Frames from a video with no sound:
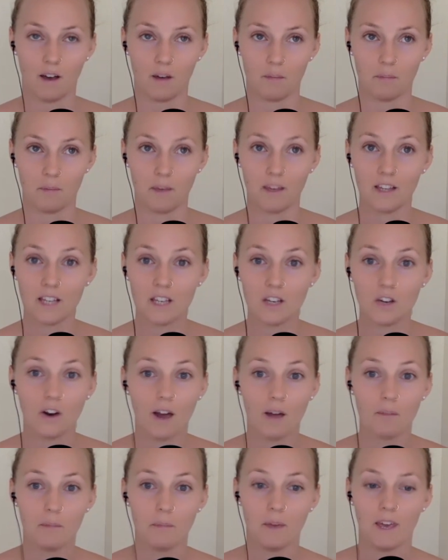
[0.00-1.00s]
belly
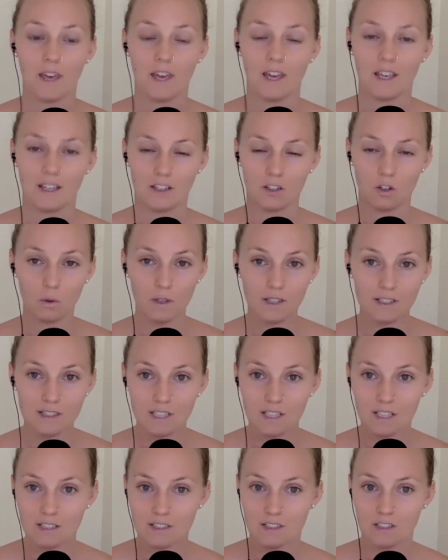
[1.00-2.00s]
cramping and
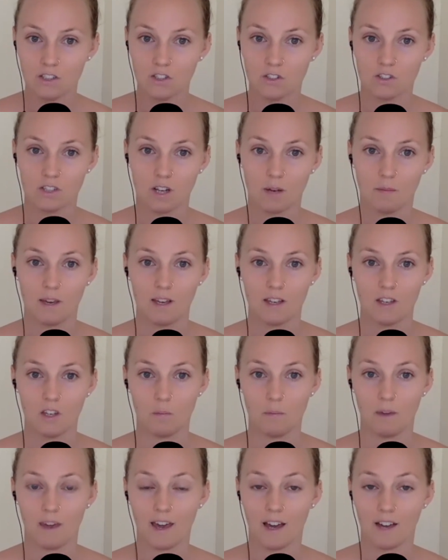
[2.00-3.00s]
queasiness in your stomach, you
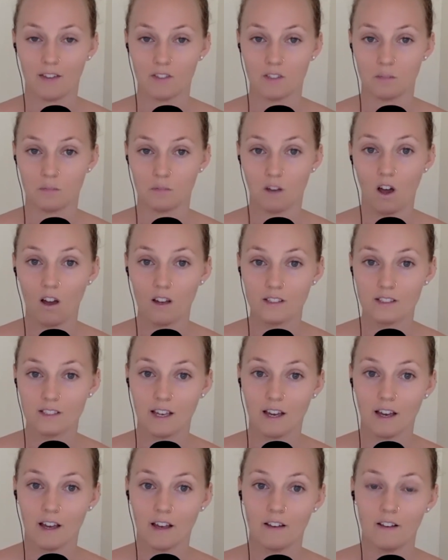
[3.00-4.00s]
may have some
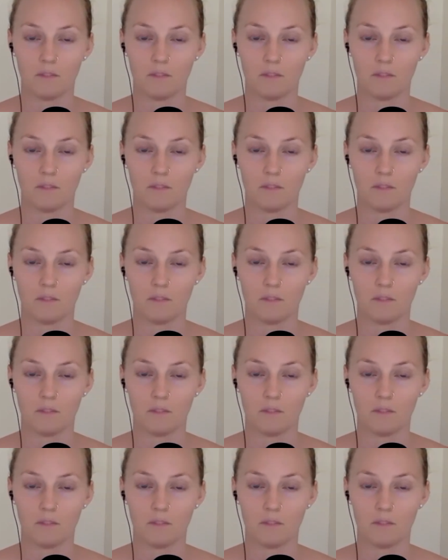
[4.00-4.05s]
nausea.